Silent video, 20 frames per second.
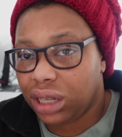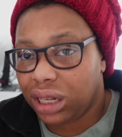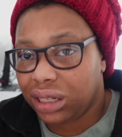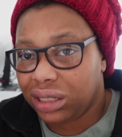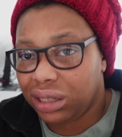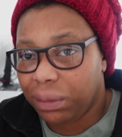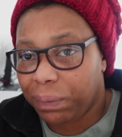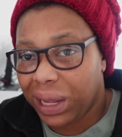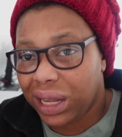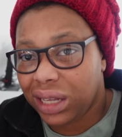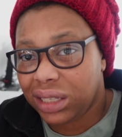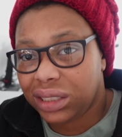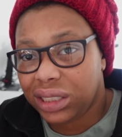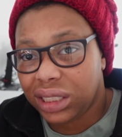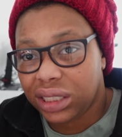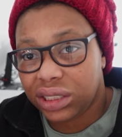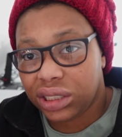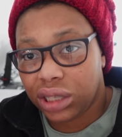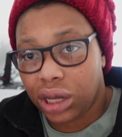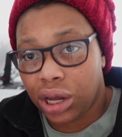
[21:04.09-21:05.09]
And the
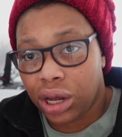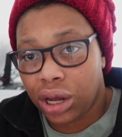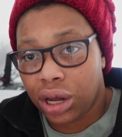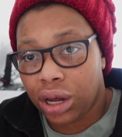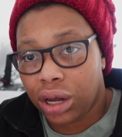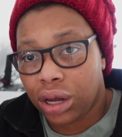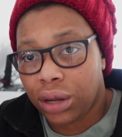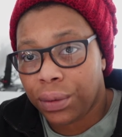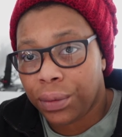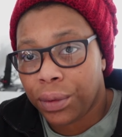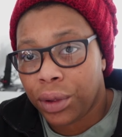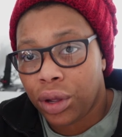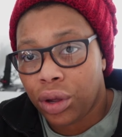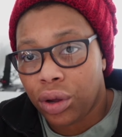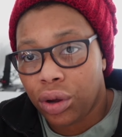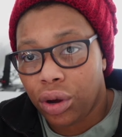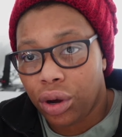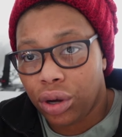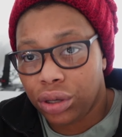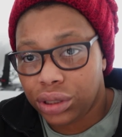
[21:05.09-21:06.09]
basics are
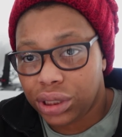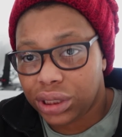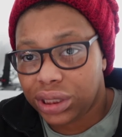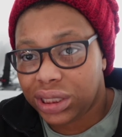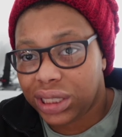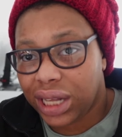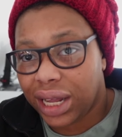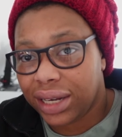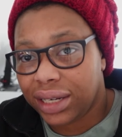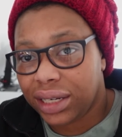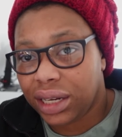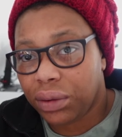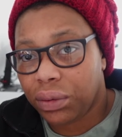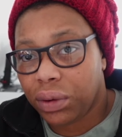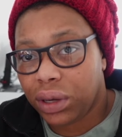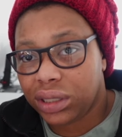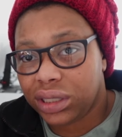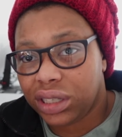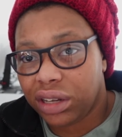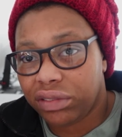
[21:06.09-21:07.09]
understanding
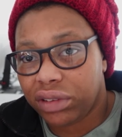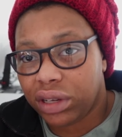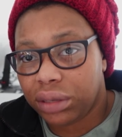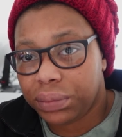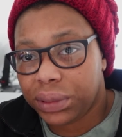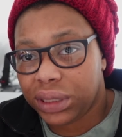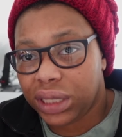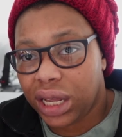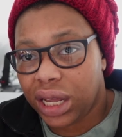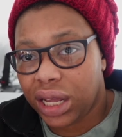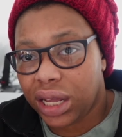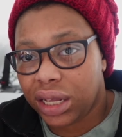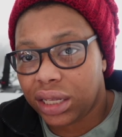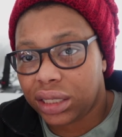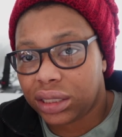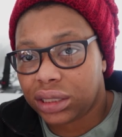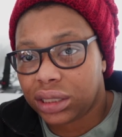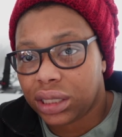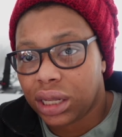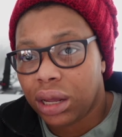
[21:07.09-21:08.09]
what DevOps
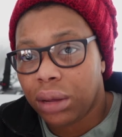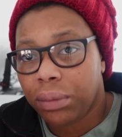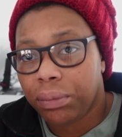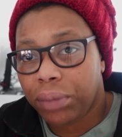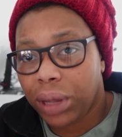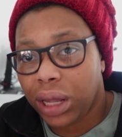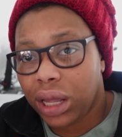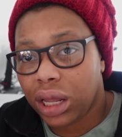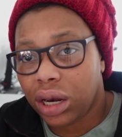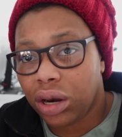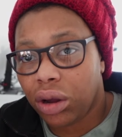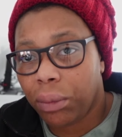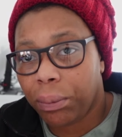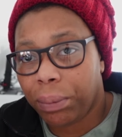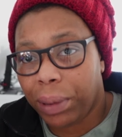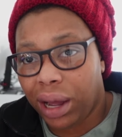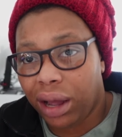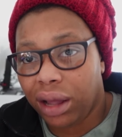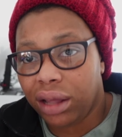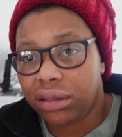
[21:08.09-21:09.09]
is, picking up
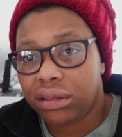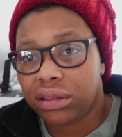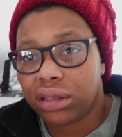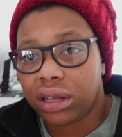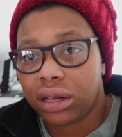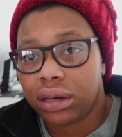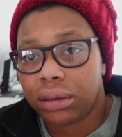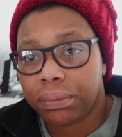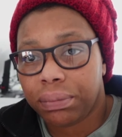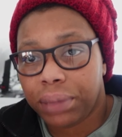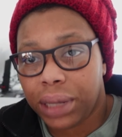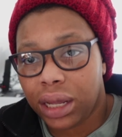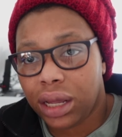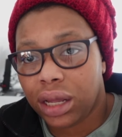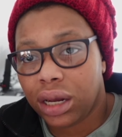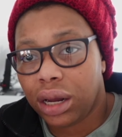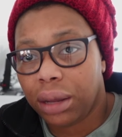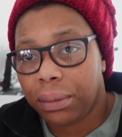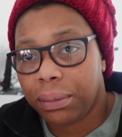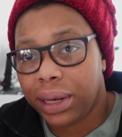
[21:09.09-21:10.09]
Python,
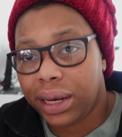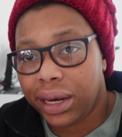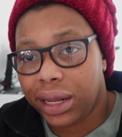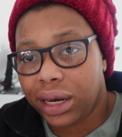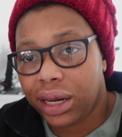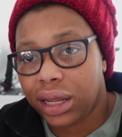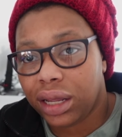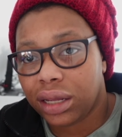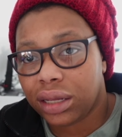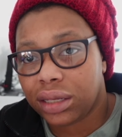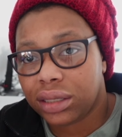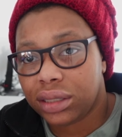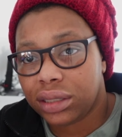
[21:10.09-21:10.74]
picking up Linux,